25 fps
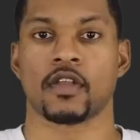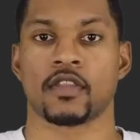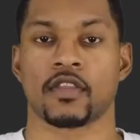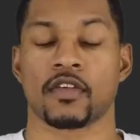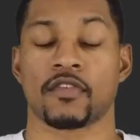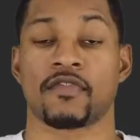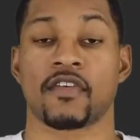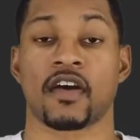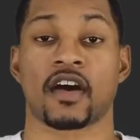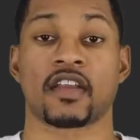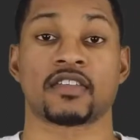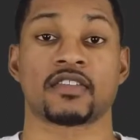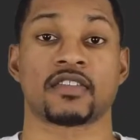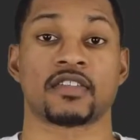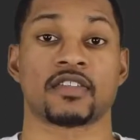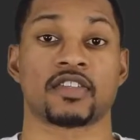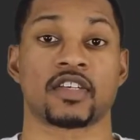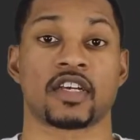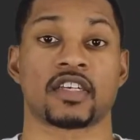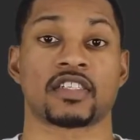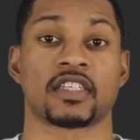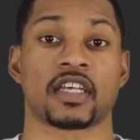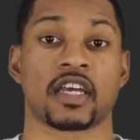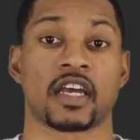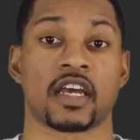The findings
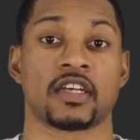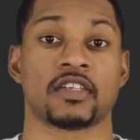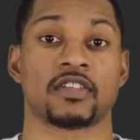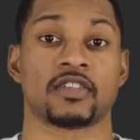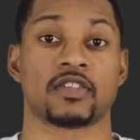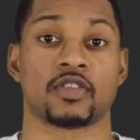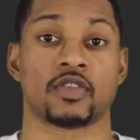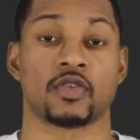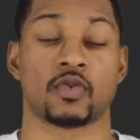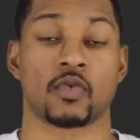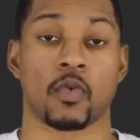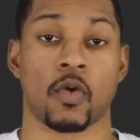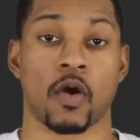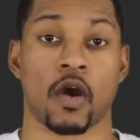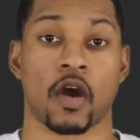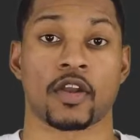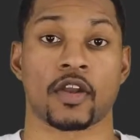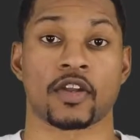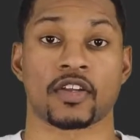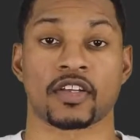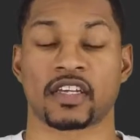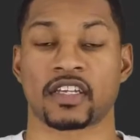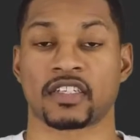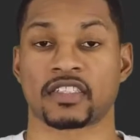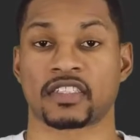suggest that H2
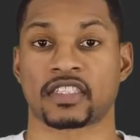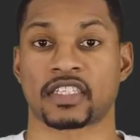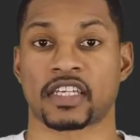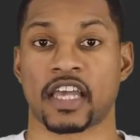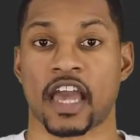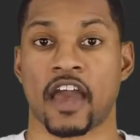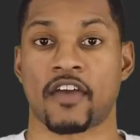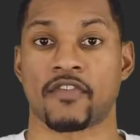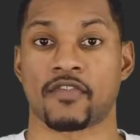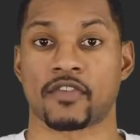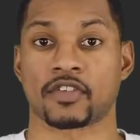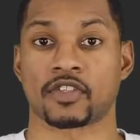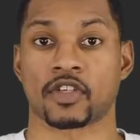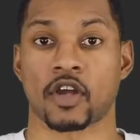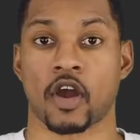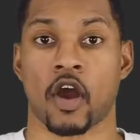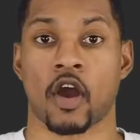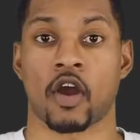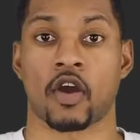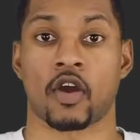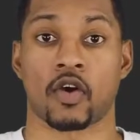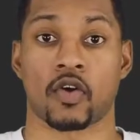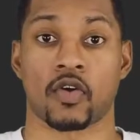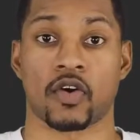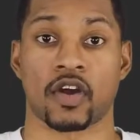water can scavenge
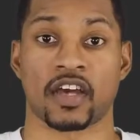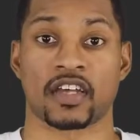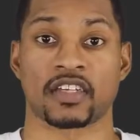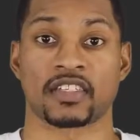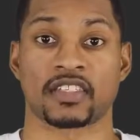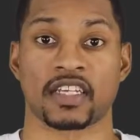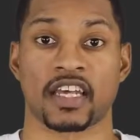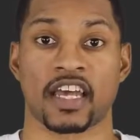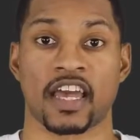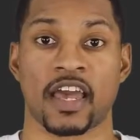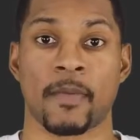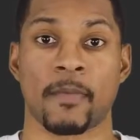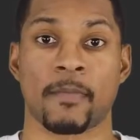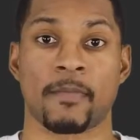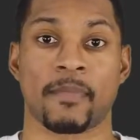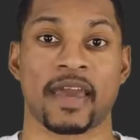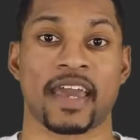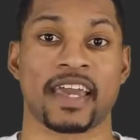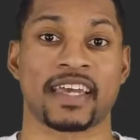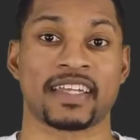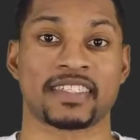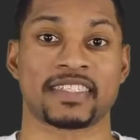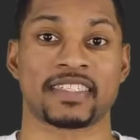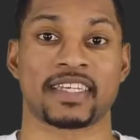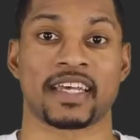ROS and
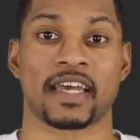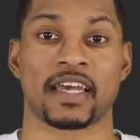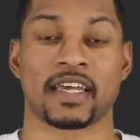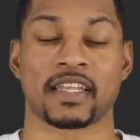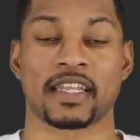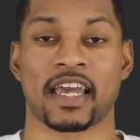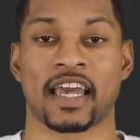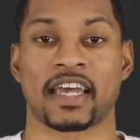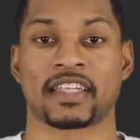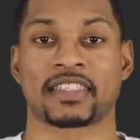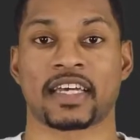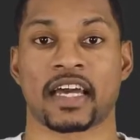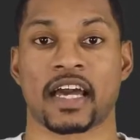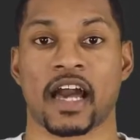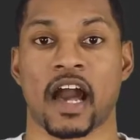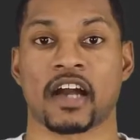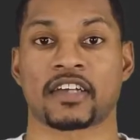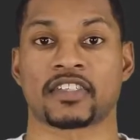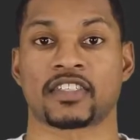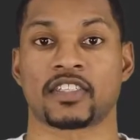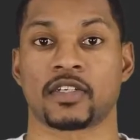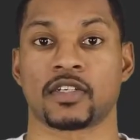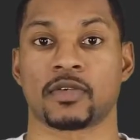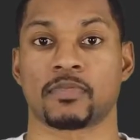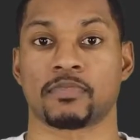maintain
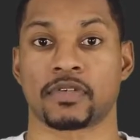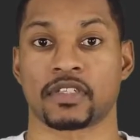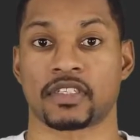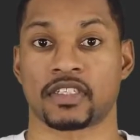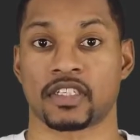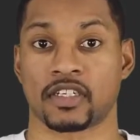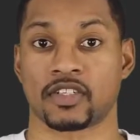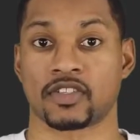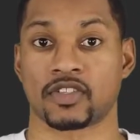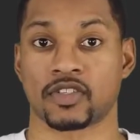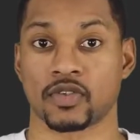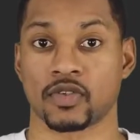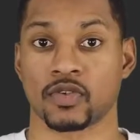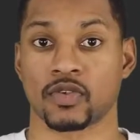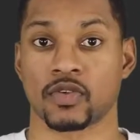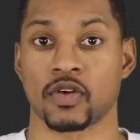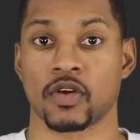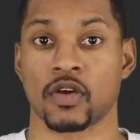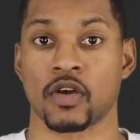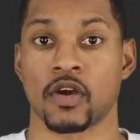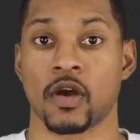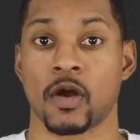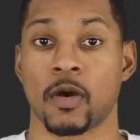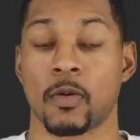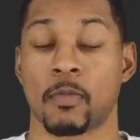antioxidant potential
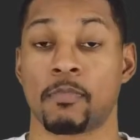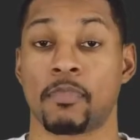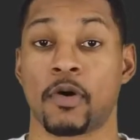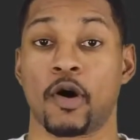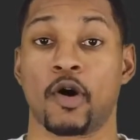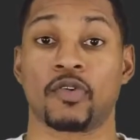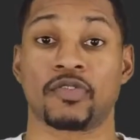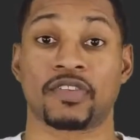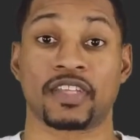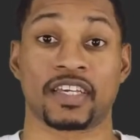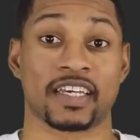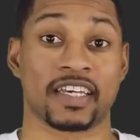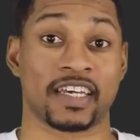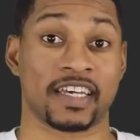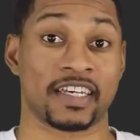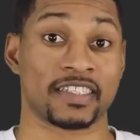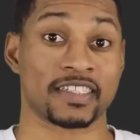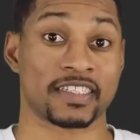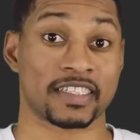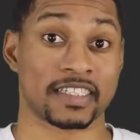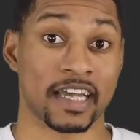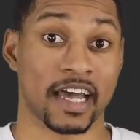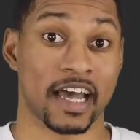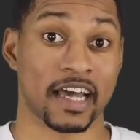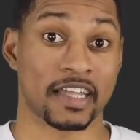both
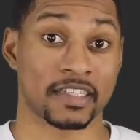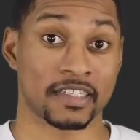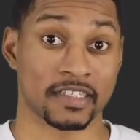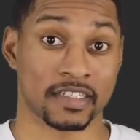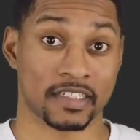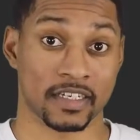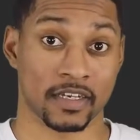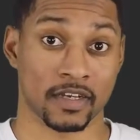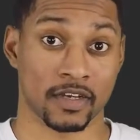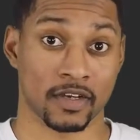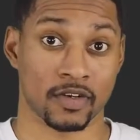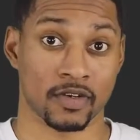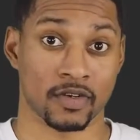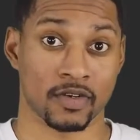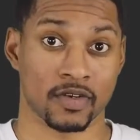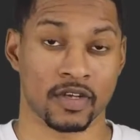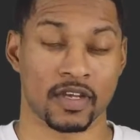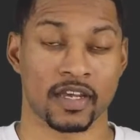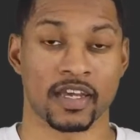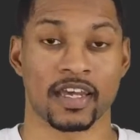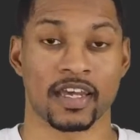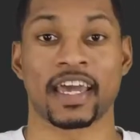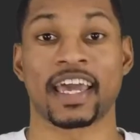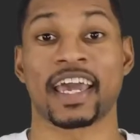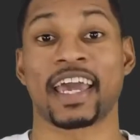inside the cell
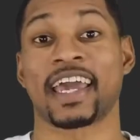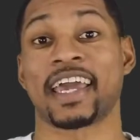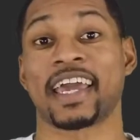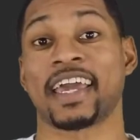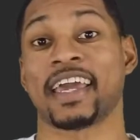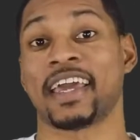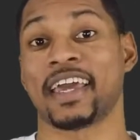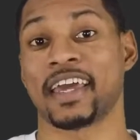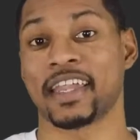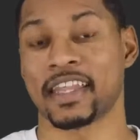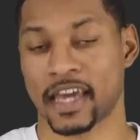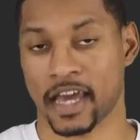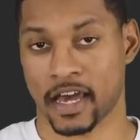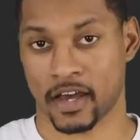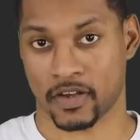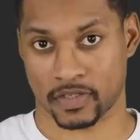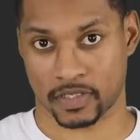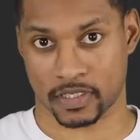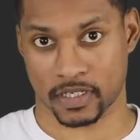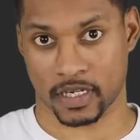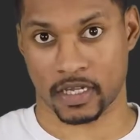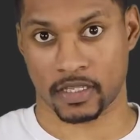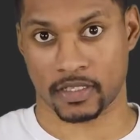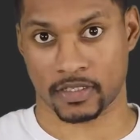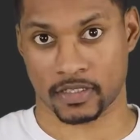and
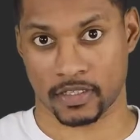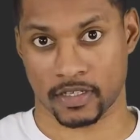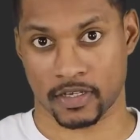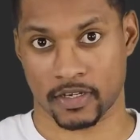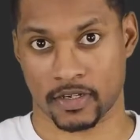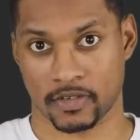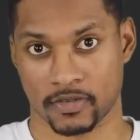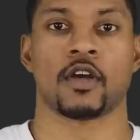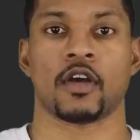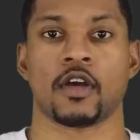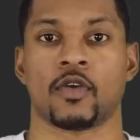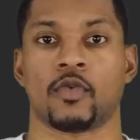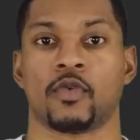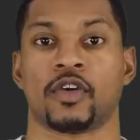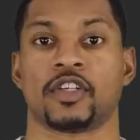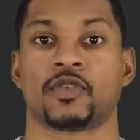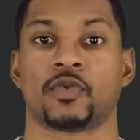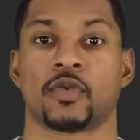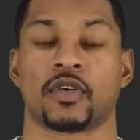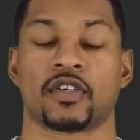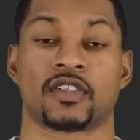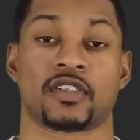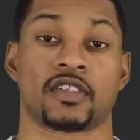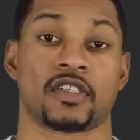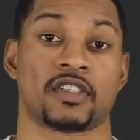outside the cell, which
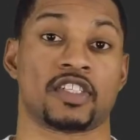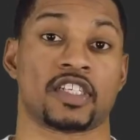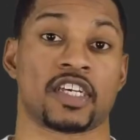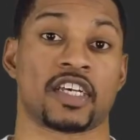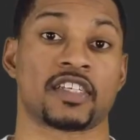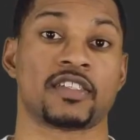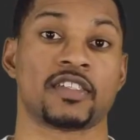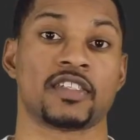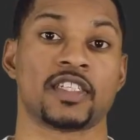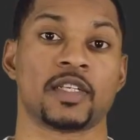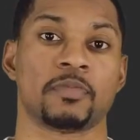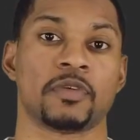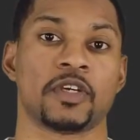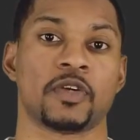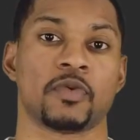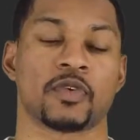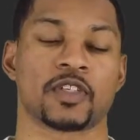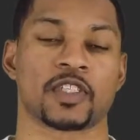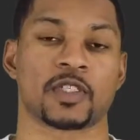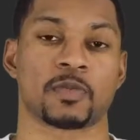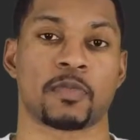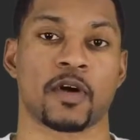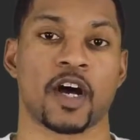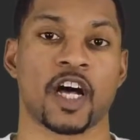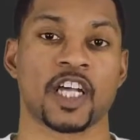was suggested to be
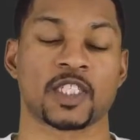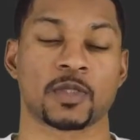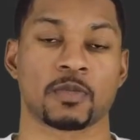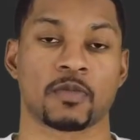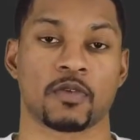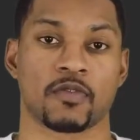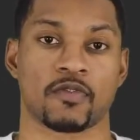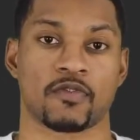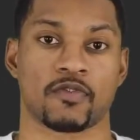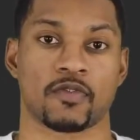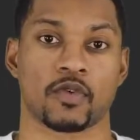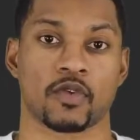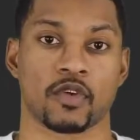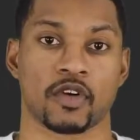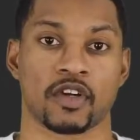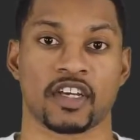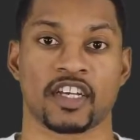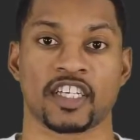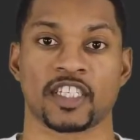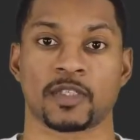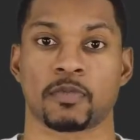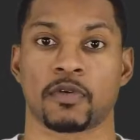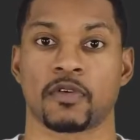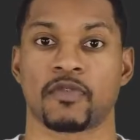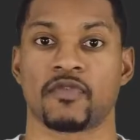responsible for
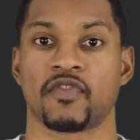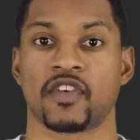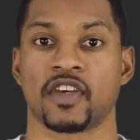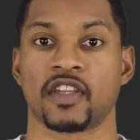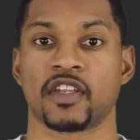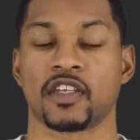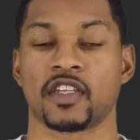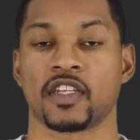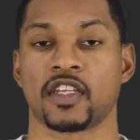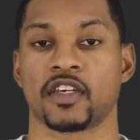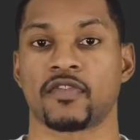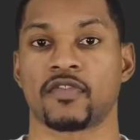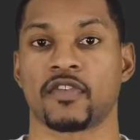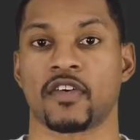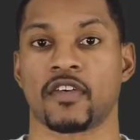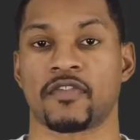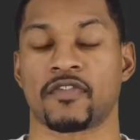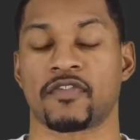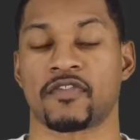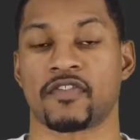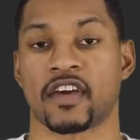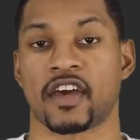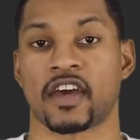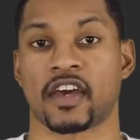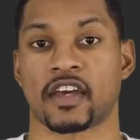its preventative
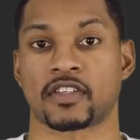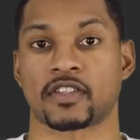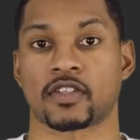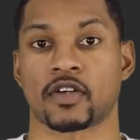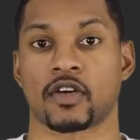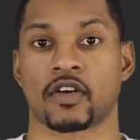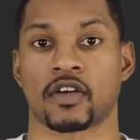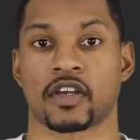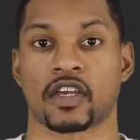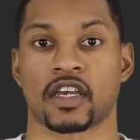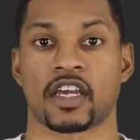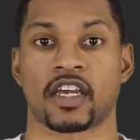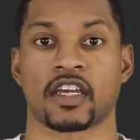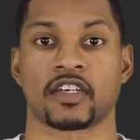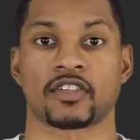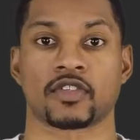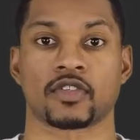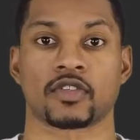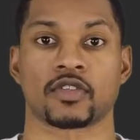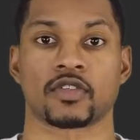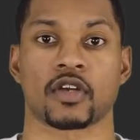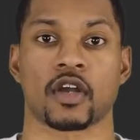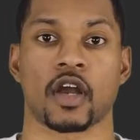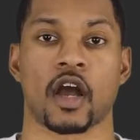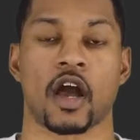effects on
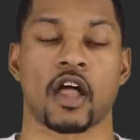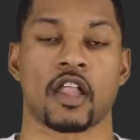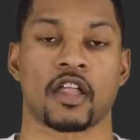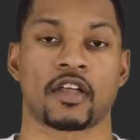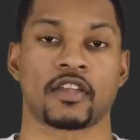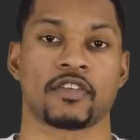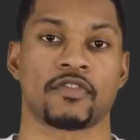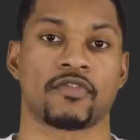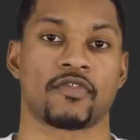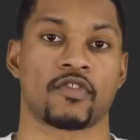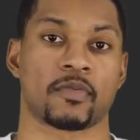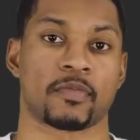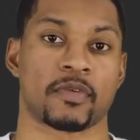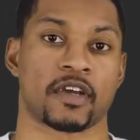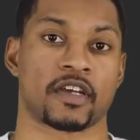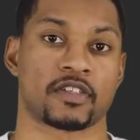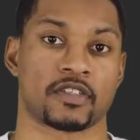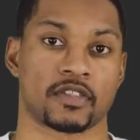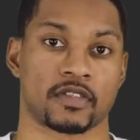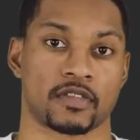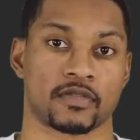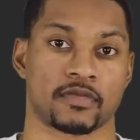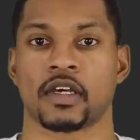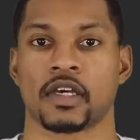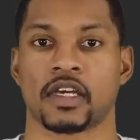cancer colony
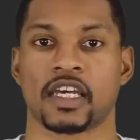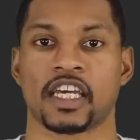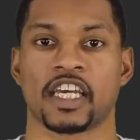formation.